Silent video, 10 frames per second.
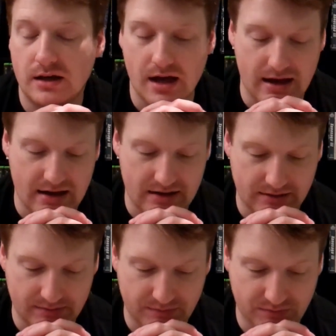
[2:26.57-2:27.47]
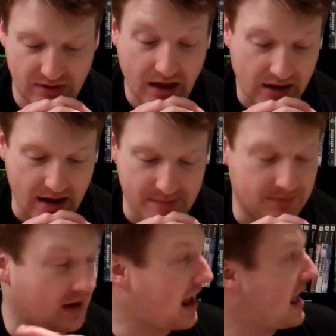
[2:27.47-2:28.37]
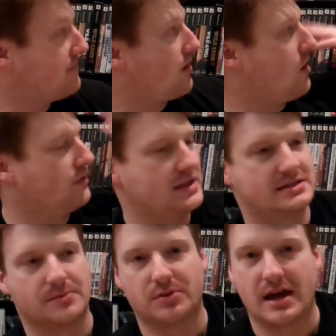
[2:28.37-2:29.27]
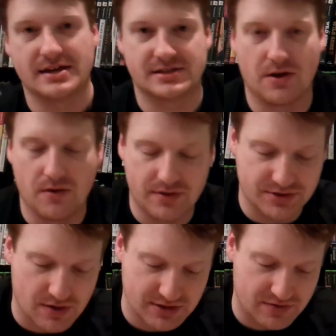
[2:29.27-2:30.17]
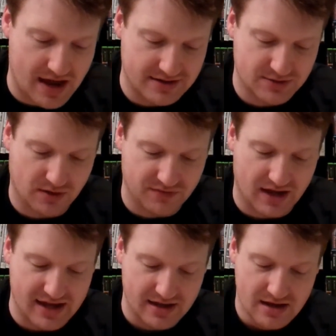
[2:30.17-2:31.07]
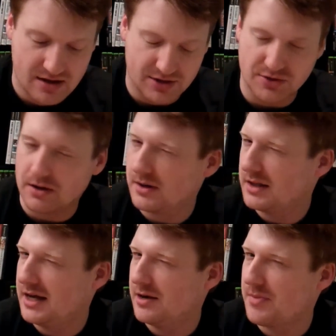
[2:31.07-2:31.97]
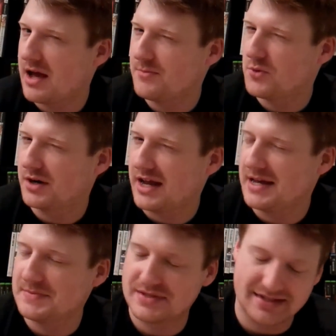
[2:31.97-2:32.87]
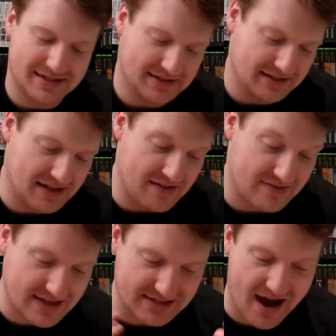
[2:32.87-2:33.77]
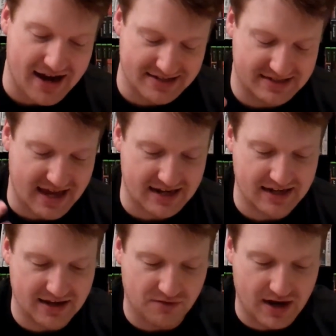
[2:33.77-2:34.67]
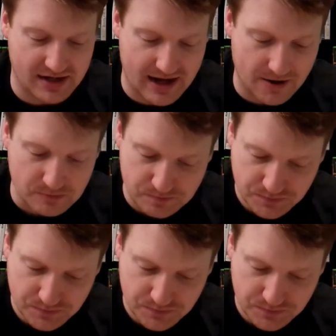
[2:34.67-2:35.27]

but I have all of these to play. So there's also that sort of like, do I really need to buy more games? That's kind of setting in right now.